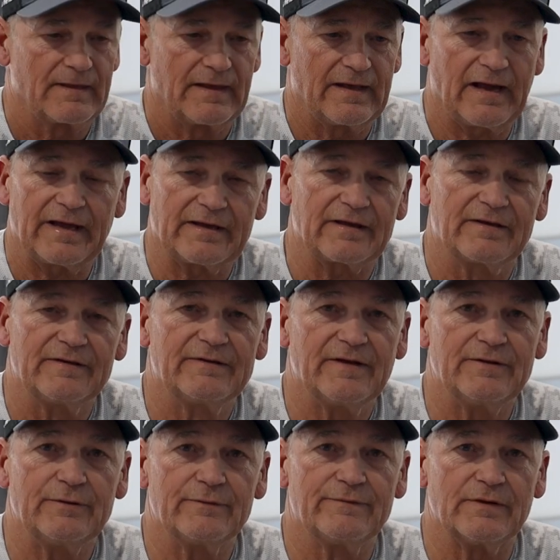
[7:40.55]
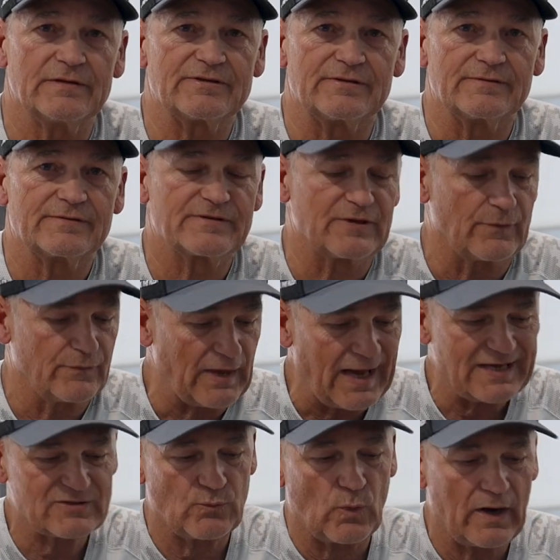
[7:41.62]
and I can continue fishing. So
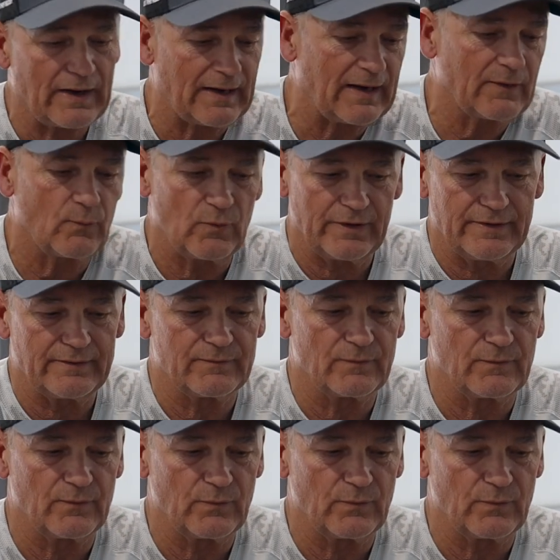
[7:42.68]
that's why I went